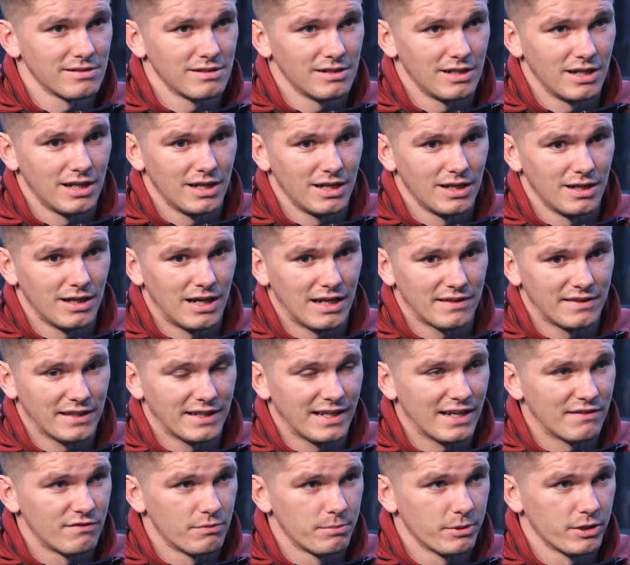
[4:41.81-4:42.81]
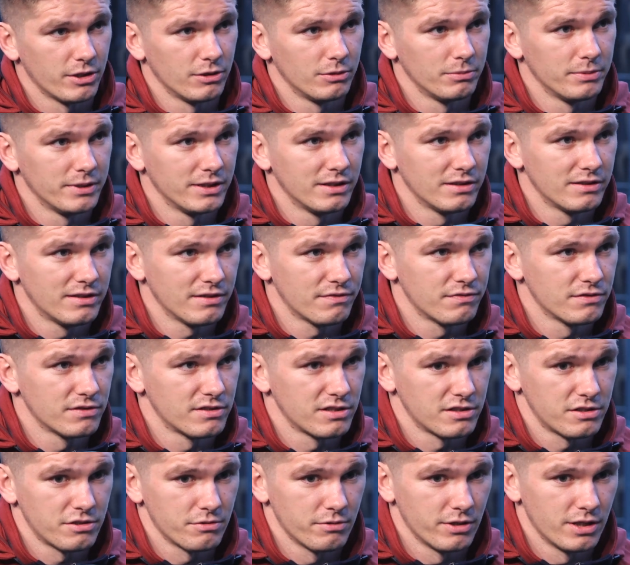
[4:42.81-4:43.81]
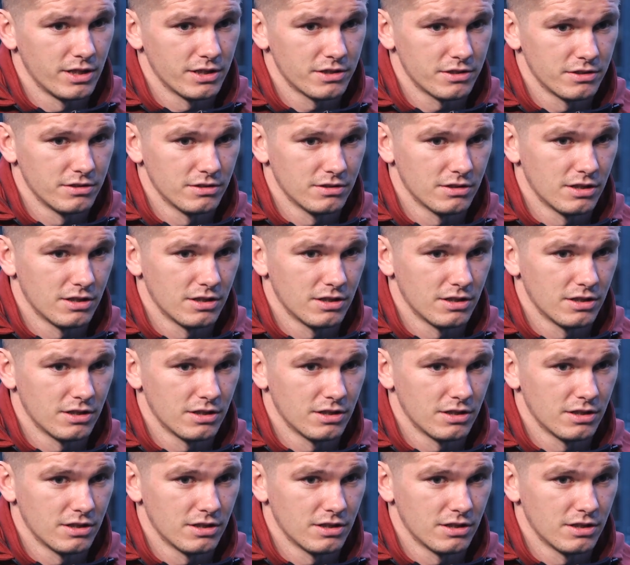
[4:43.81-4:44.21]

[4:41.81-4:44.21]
I think everybody will be in a different situation,